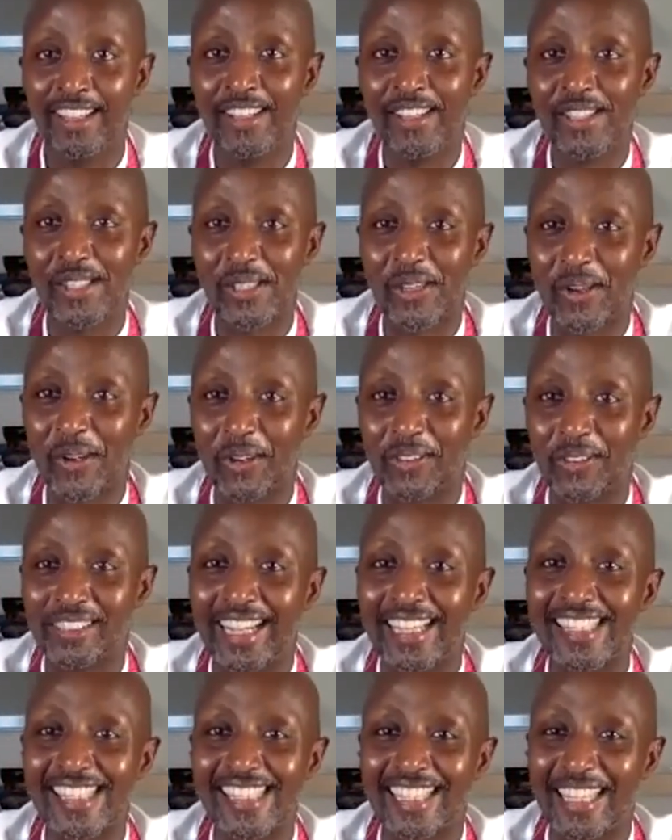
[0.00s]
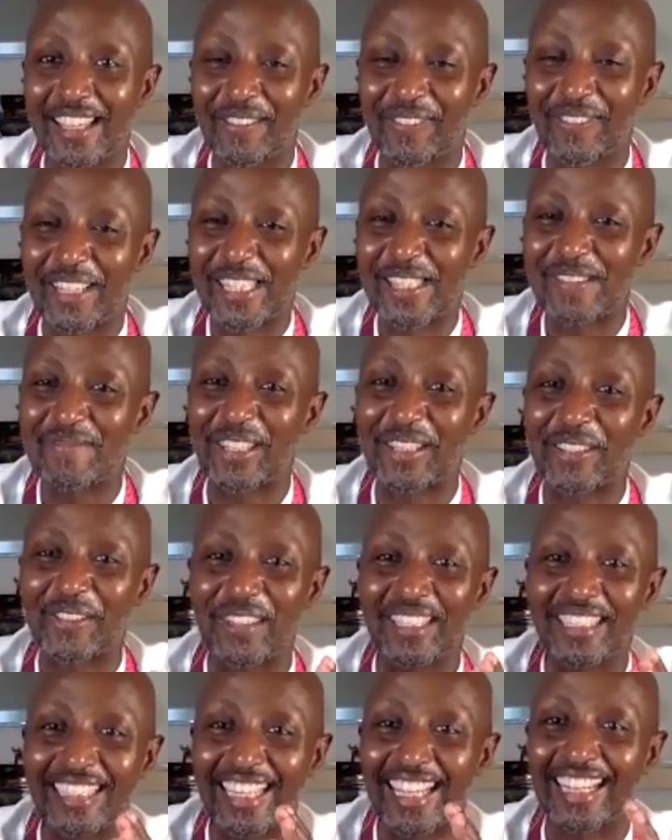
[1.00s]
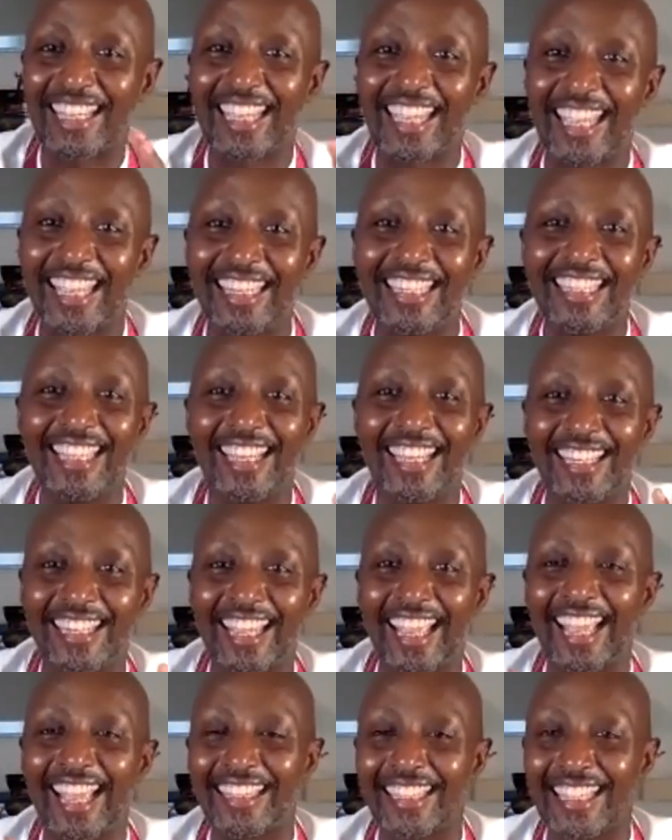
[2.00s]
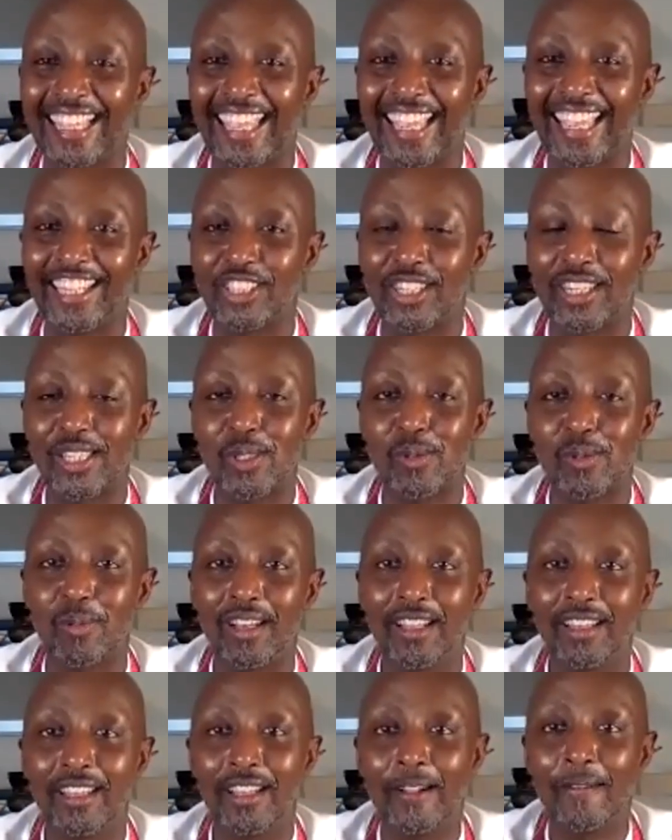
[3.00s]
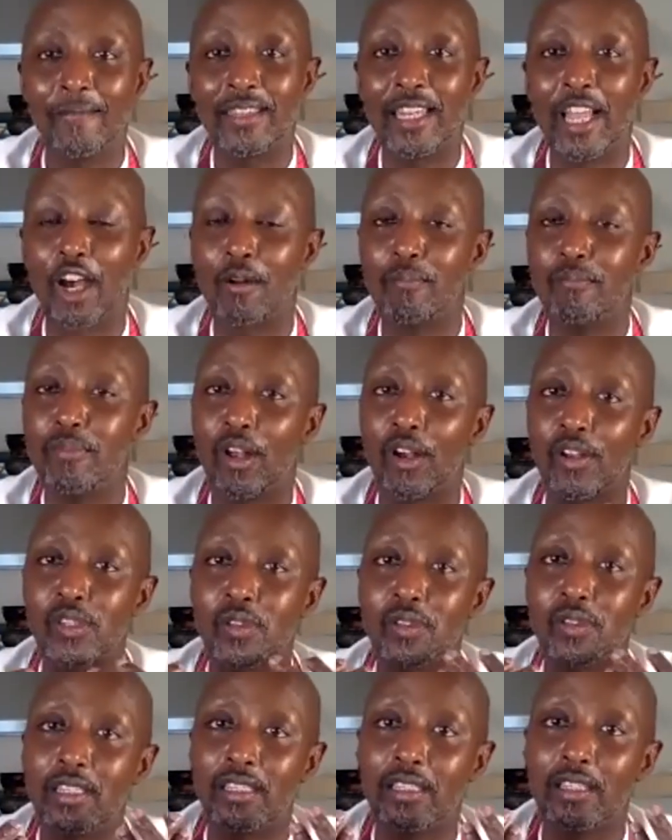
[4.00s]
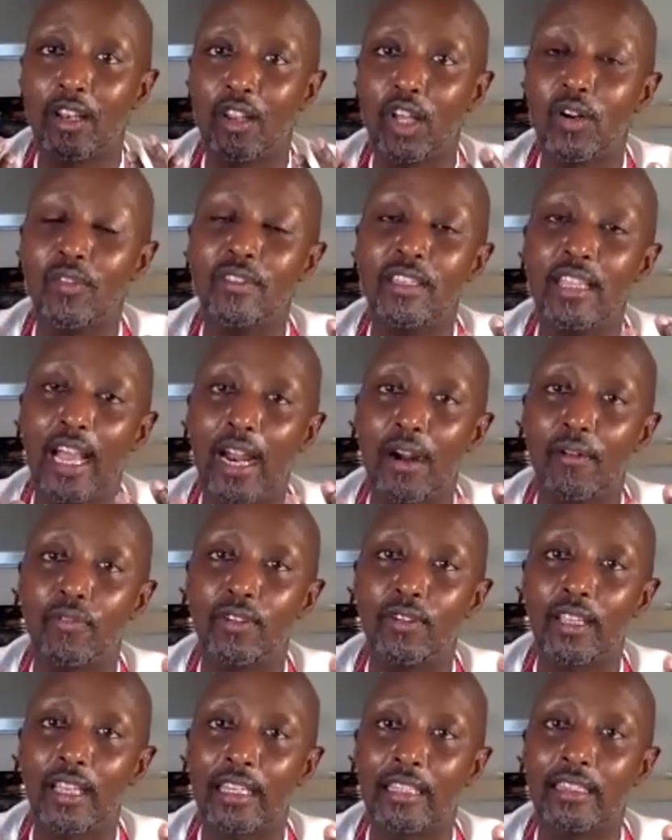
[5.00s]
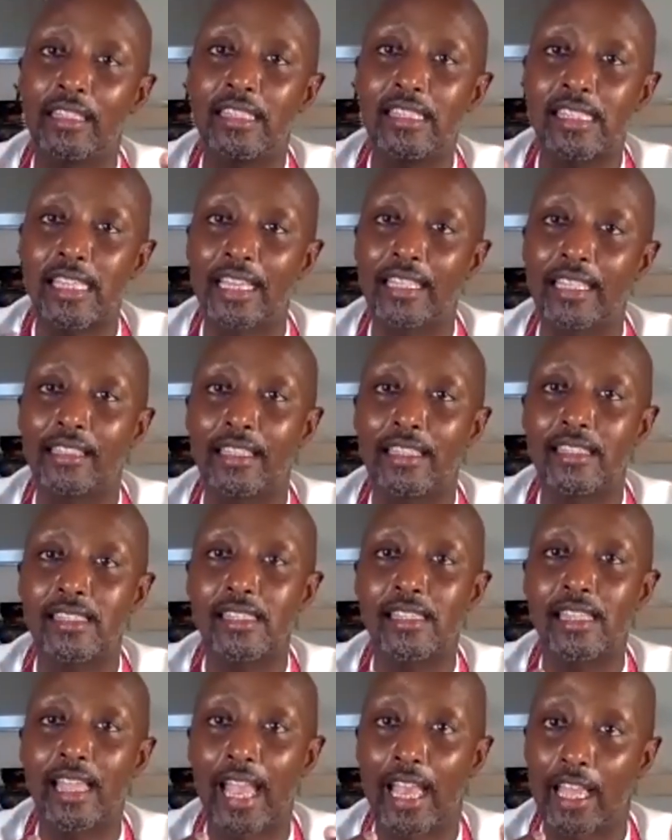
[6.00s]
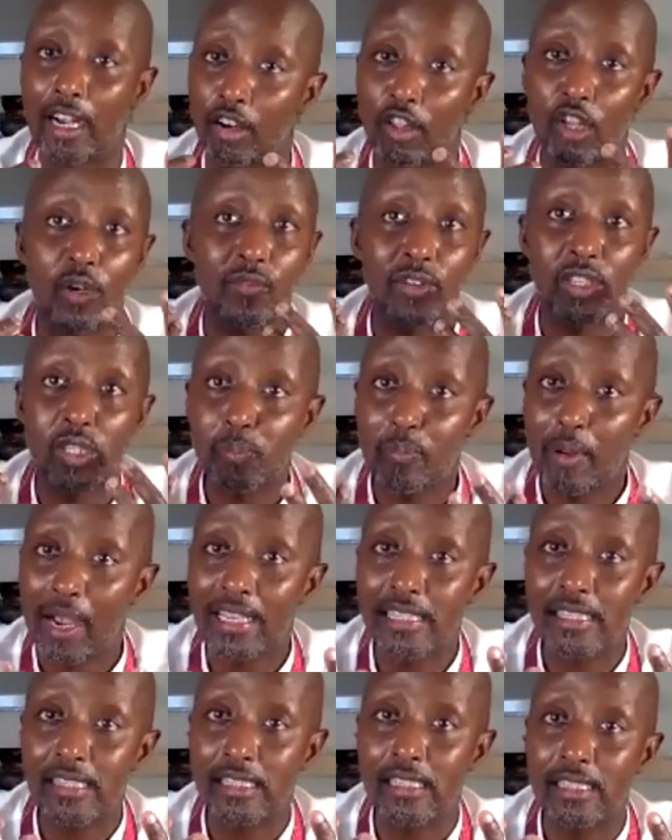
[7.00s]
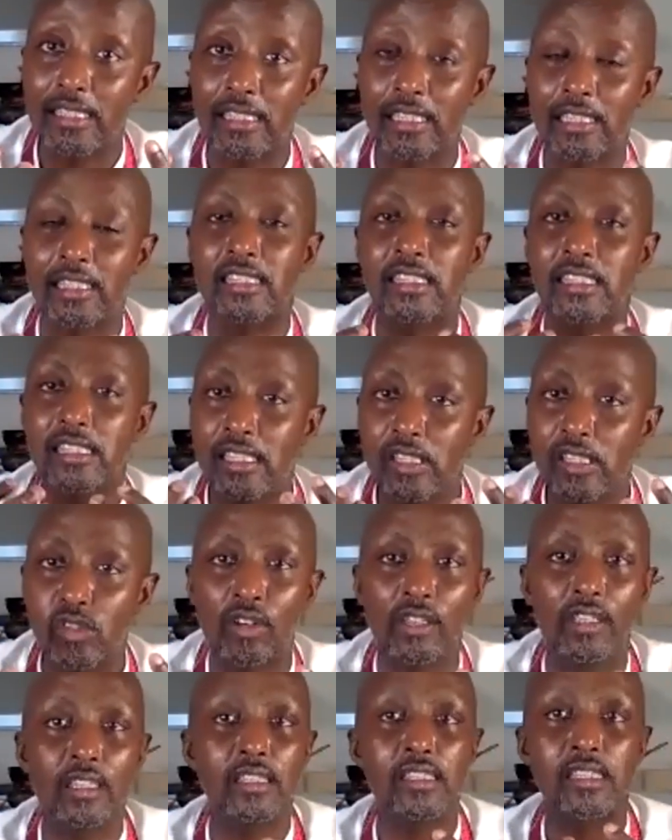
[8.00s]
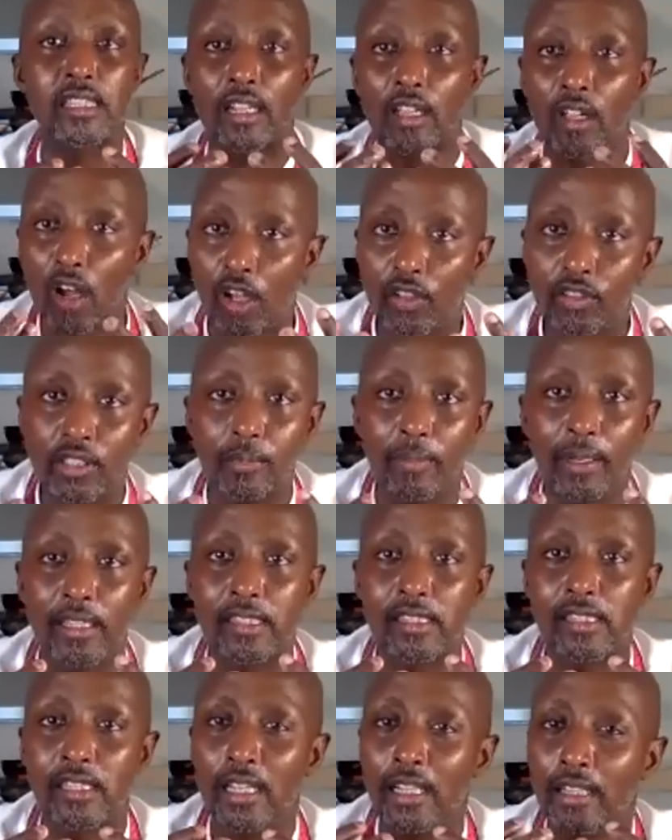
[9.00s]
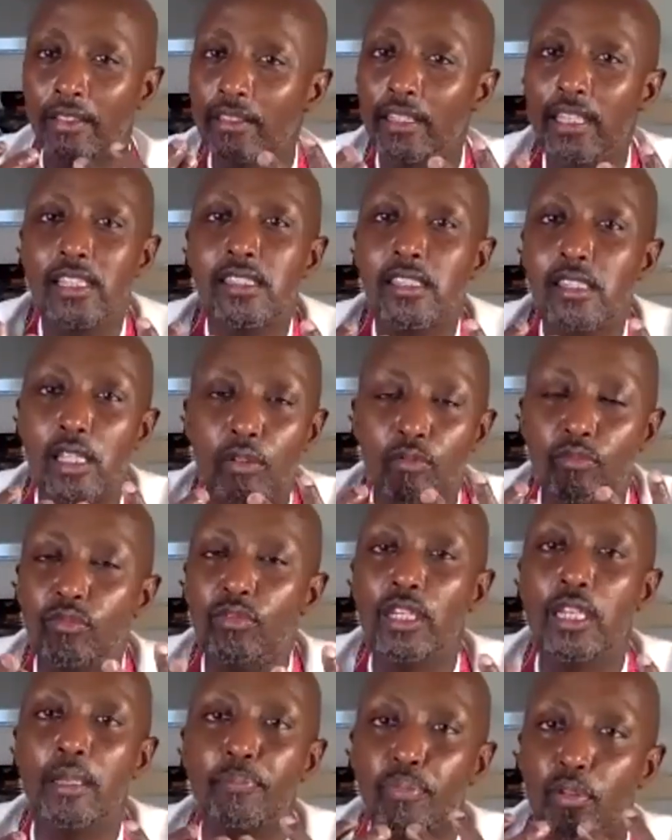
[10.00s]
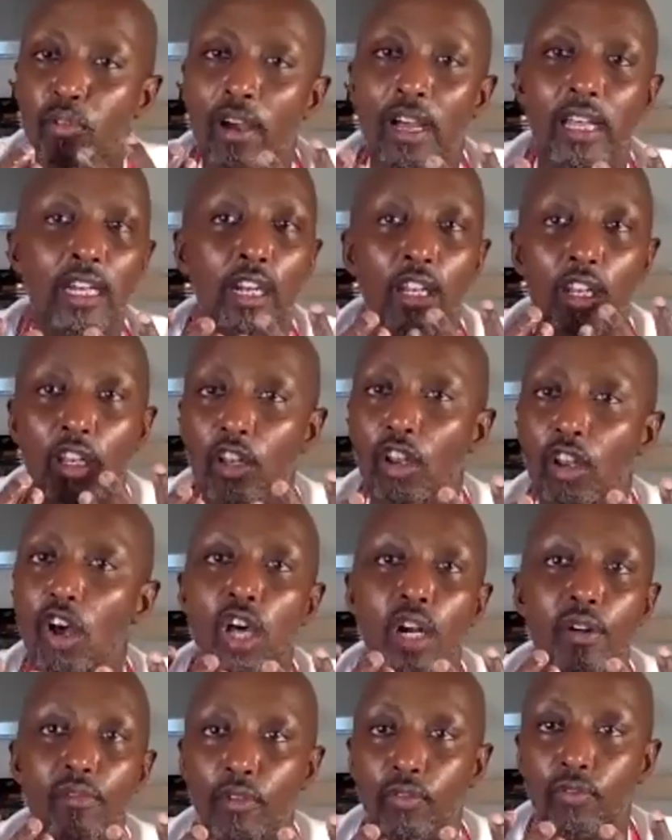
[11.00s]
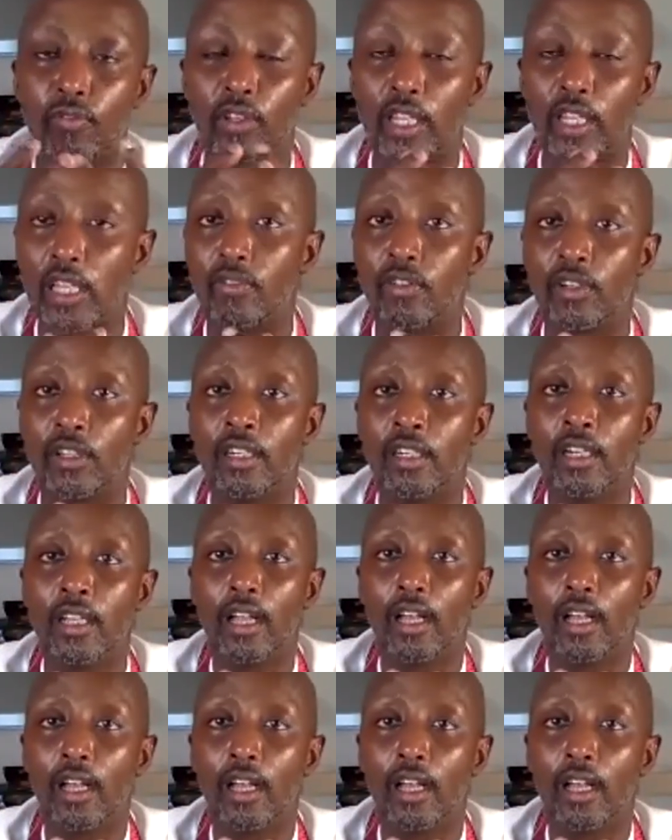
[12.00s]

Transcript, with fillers: So that's the difference between the Acadian and the Cajun as well. Now, because the, a lot of the African descendants, they had a lot of spices and seasonings and condiments, things that really provide a lot of a flavor.